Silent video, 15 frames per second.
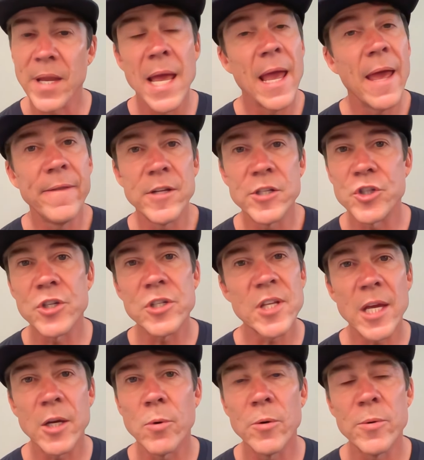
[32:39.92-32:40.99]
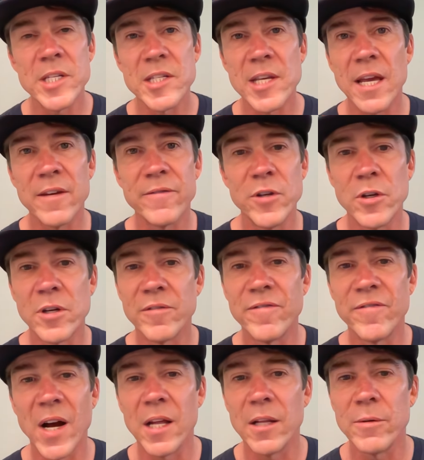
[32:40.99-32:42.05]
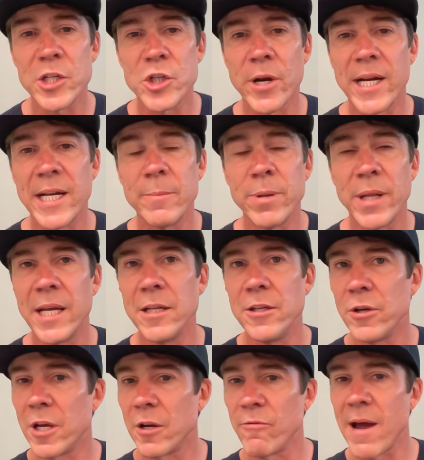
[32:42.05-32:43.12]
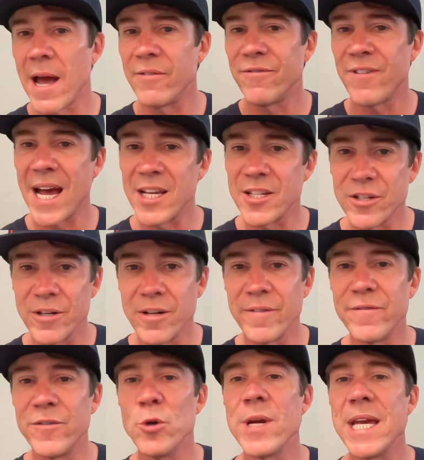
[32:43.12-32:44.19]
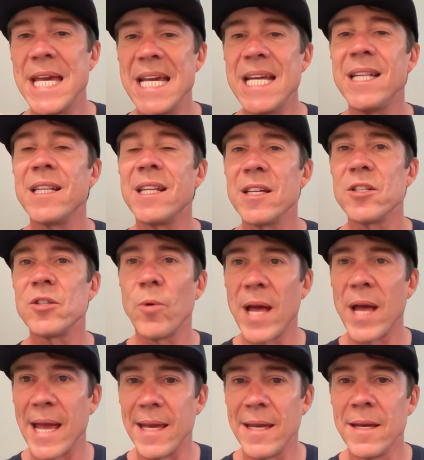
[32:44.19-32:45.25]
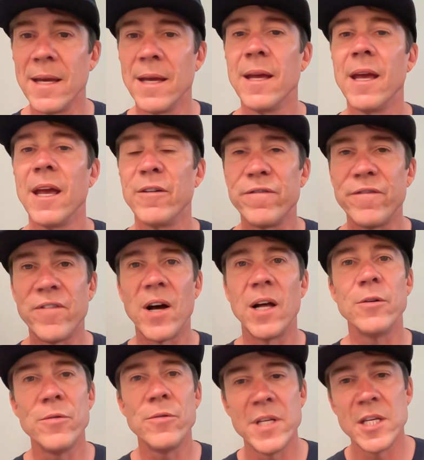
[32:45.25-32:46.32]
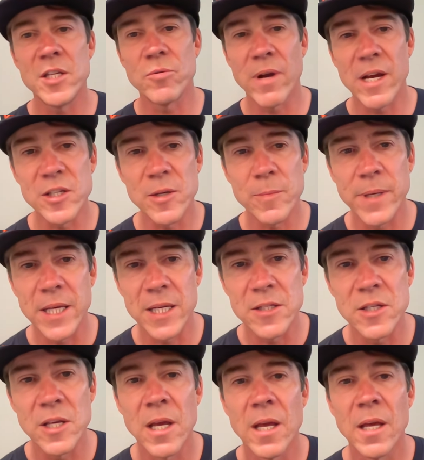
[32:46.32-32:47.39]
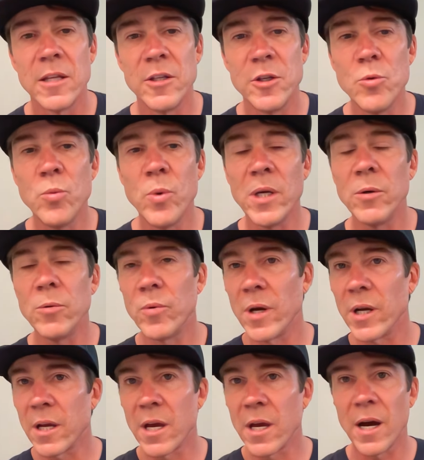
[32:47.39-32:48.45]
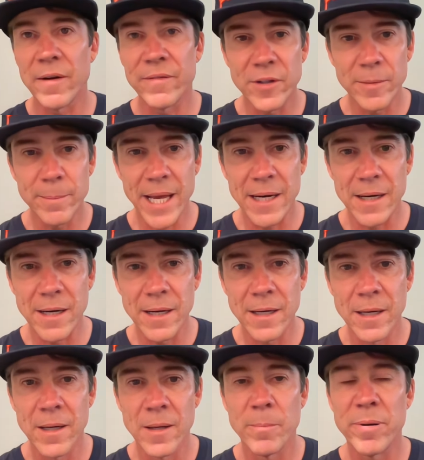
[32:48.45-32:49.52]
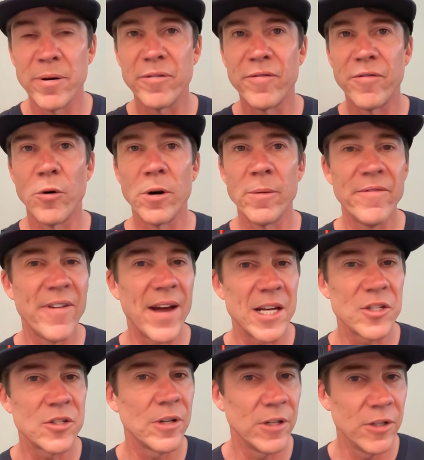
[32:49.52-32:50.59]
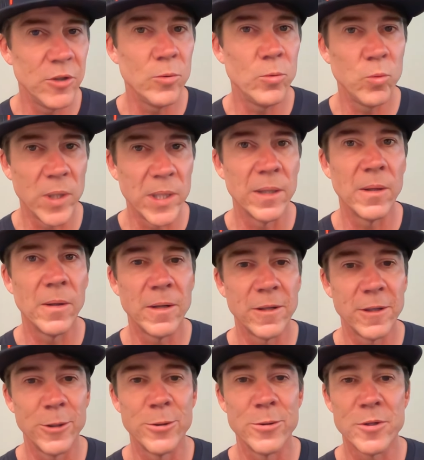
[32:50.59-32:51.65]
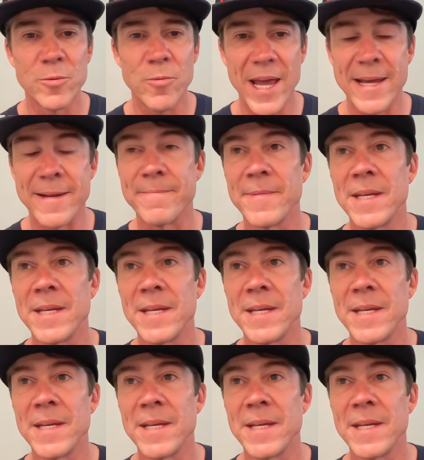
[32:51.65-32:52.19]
And it's just like what we say, if you can follow a training plan, you can ride faster. If you eat this way and follow these recipes, you will recover better, perform faster, and you will lose weight.